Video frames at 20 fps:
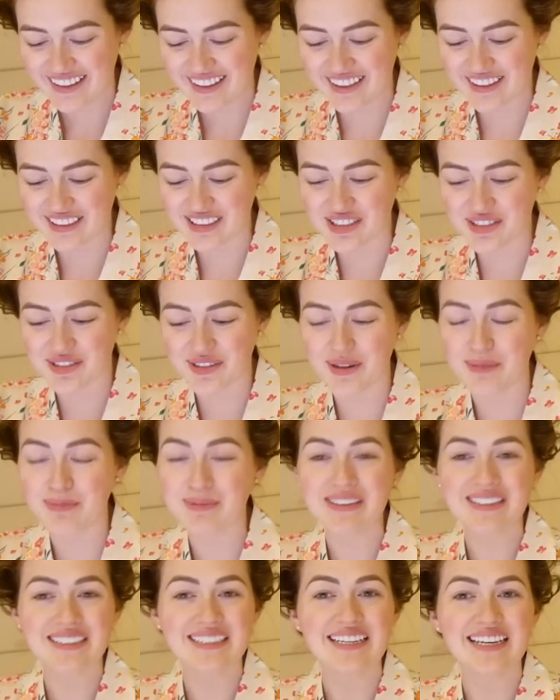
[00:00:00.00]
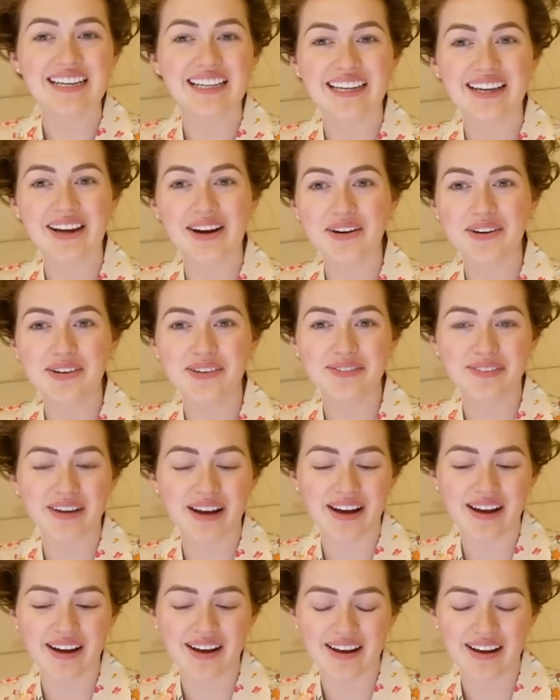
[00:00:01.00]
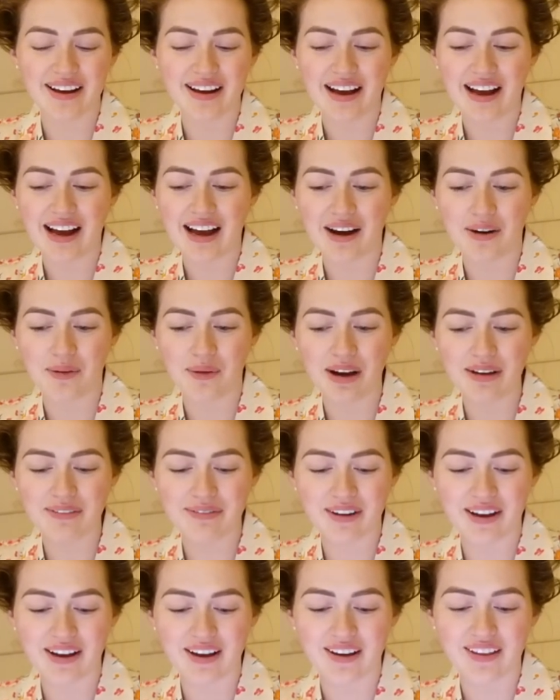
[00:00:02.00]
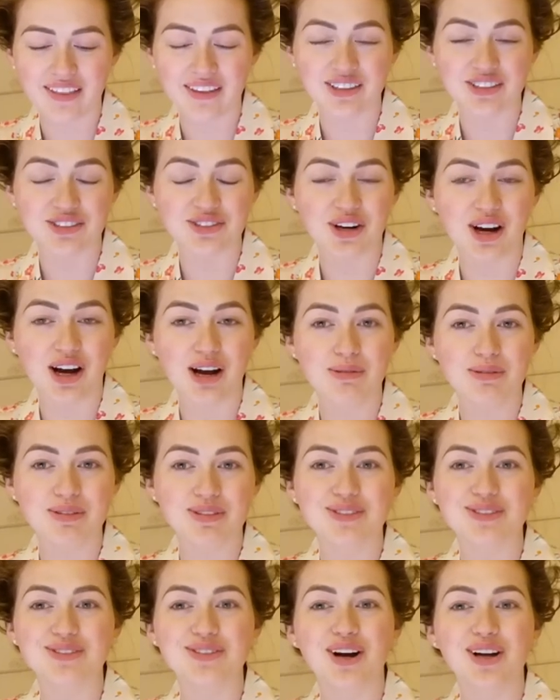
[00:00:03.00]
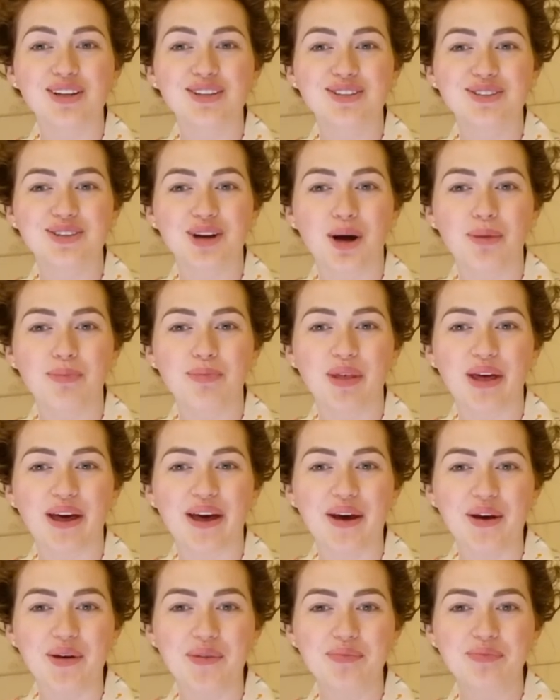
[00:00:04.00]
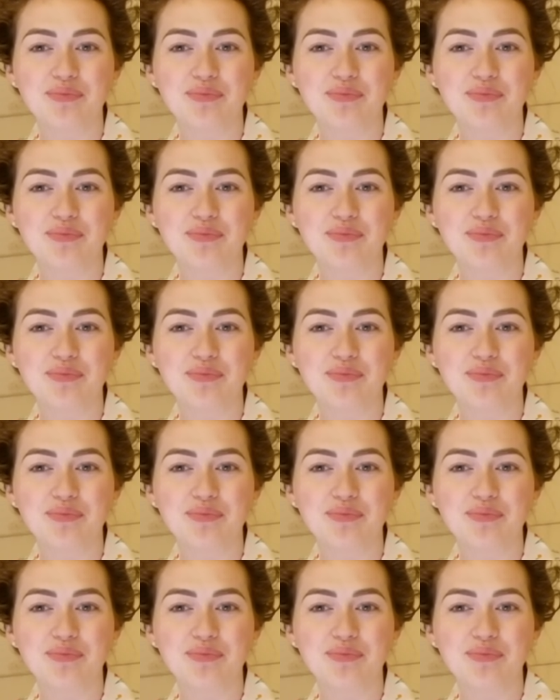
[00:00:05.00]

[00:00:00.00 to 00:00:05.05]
The trip is nearly over. However, the drama does not stop there.